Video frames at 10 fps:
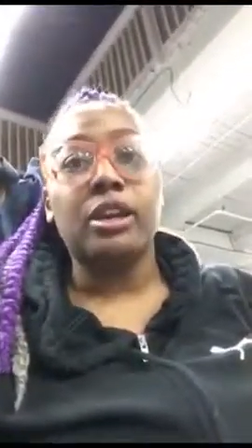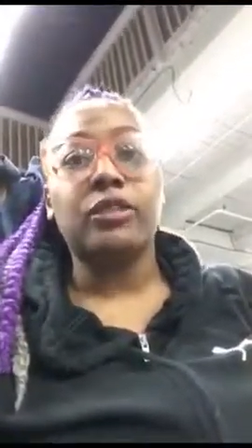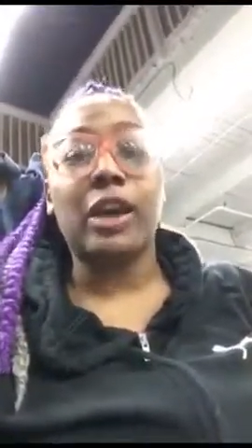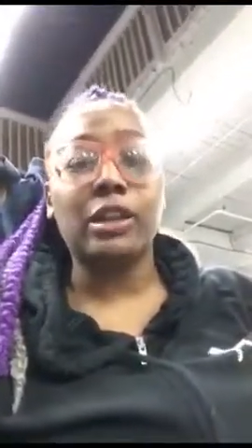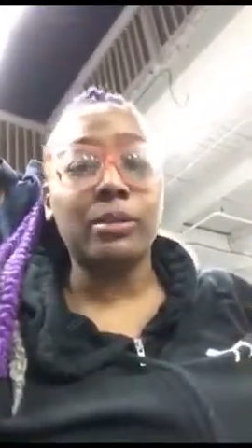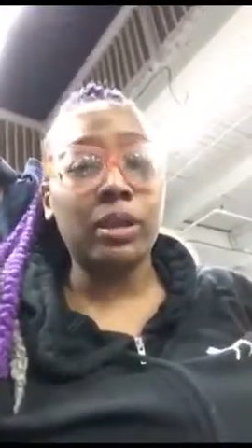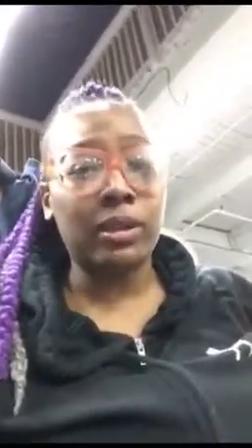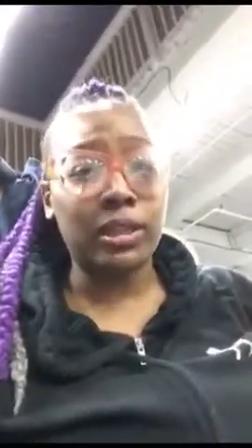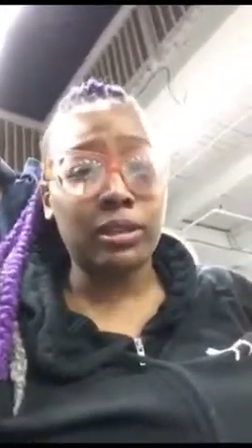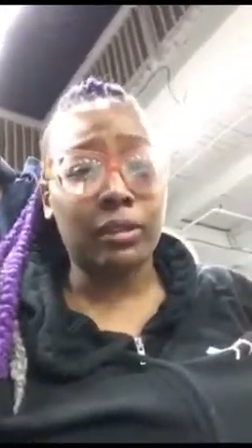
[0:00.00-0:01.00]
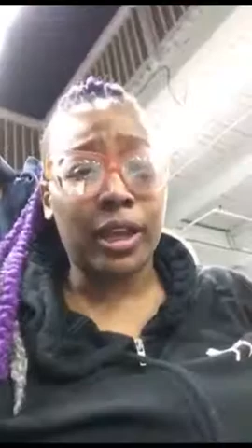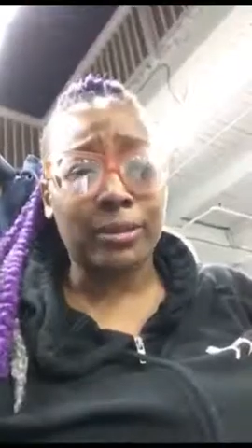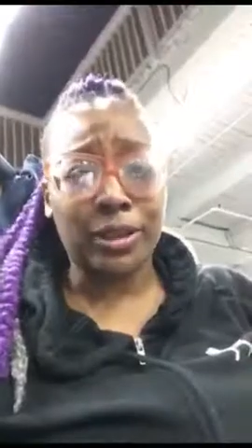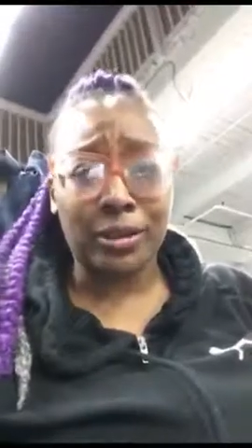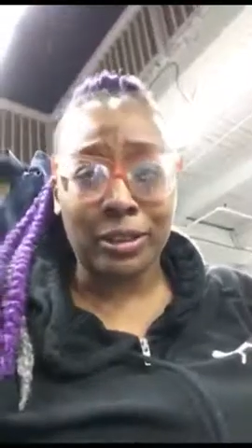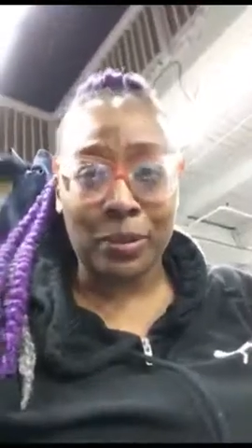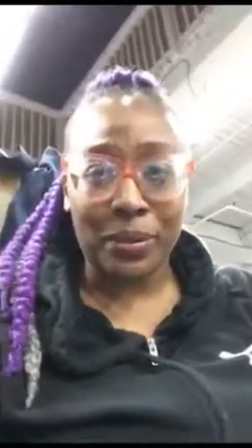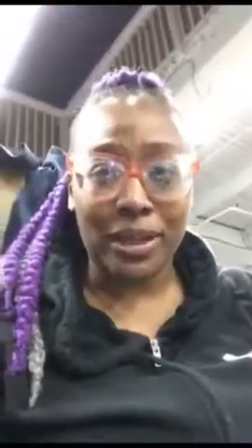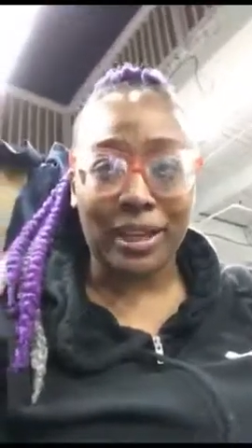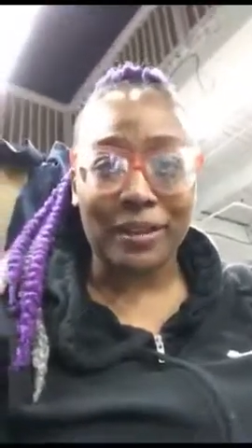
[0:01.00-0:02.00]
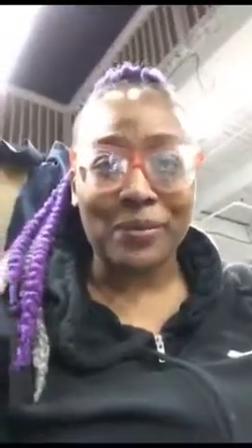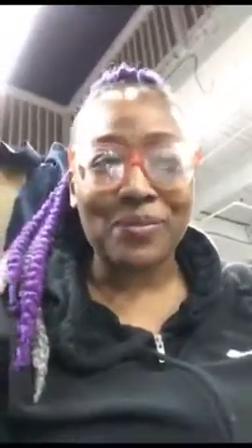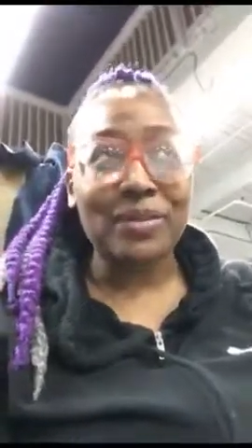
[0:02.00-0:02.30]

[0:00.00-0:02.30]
Follow me on Instagram, Skirt So Pretty.